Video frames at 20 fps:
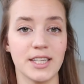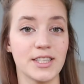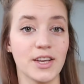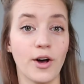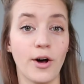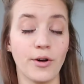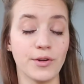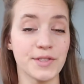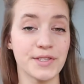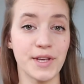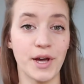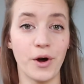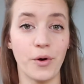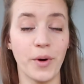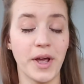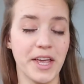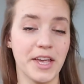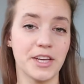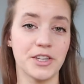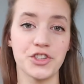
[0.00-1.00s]
It's also
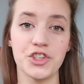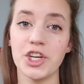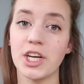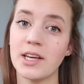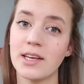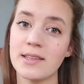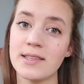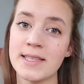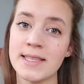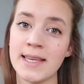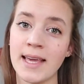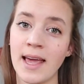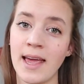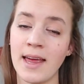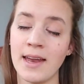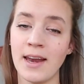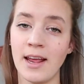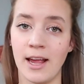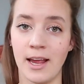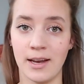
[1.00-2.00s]
in chicken
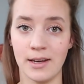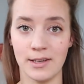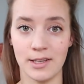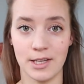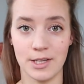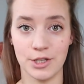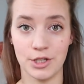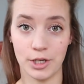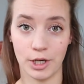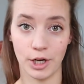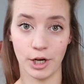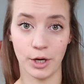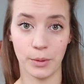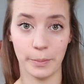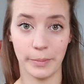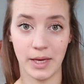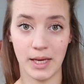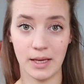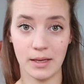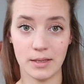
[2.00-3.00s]
skin and in dark
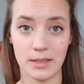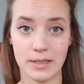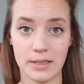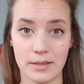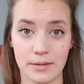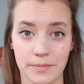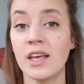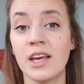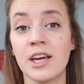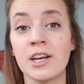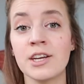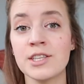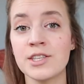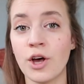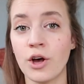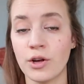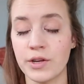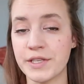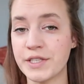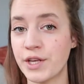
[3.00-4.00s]
meat. It is
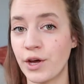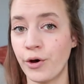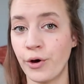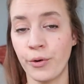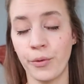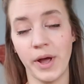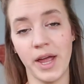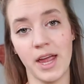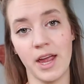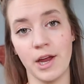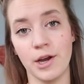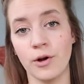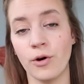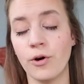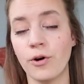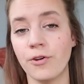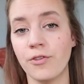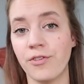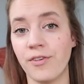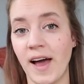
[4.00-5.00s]
also in
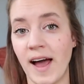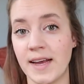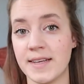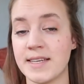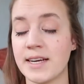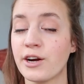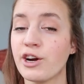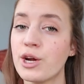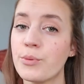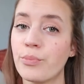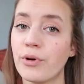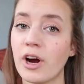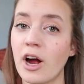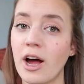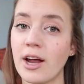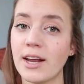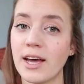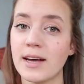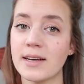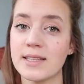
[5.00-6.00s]
whole fat dairy
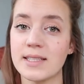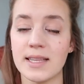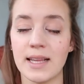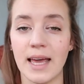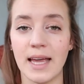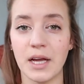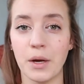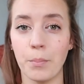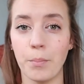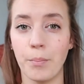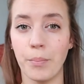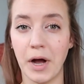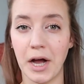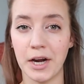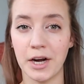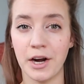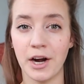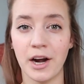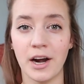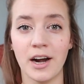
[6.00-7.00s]
products like
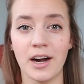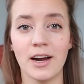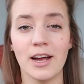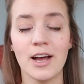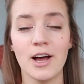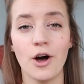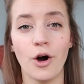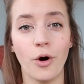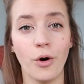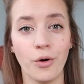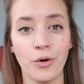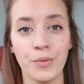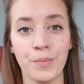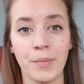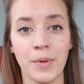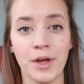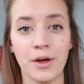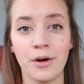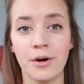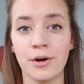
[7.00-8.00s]
butter, whole
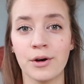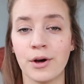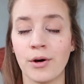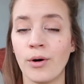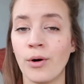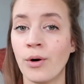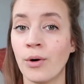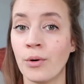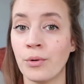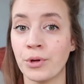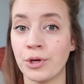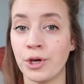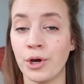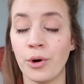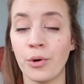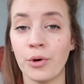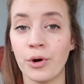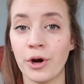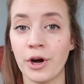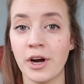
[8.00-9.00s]
milk, whole
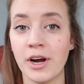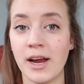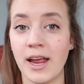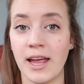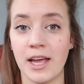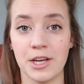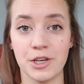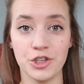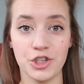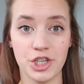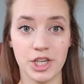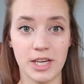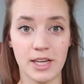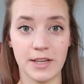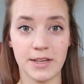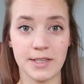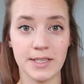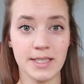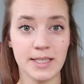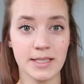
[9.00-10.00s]
yogurt, and
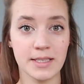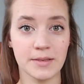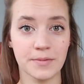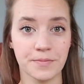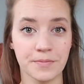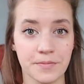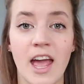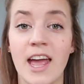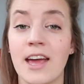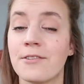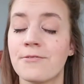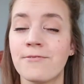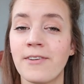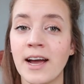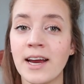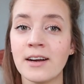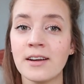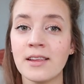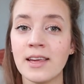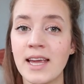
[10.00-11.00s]
cheese. And
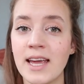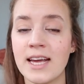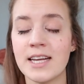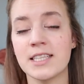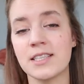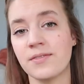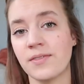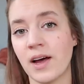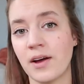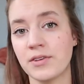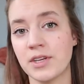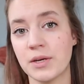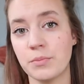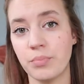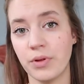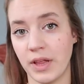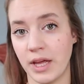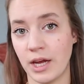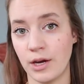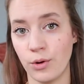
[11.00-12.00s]
finally, it's found in
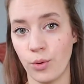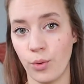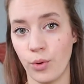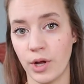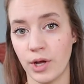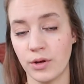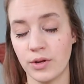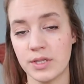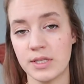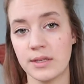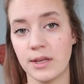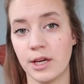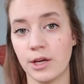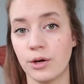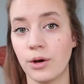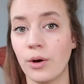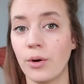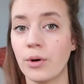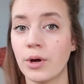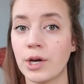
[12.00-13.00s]
plant oils like
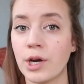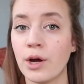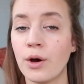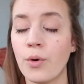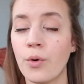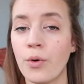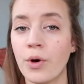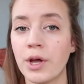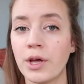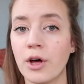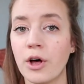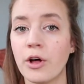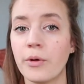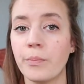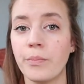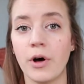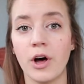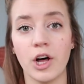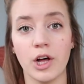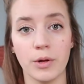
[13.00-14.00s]
coconut
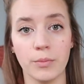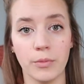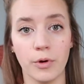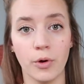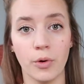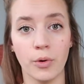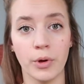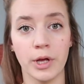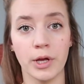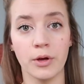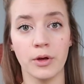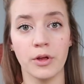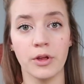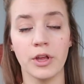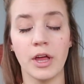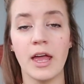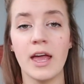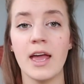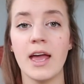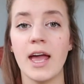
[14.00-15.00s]
oil, palm
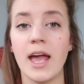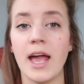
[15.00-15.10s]
oil,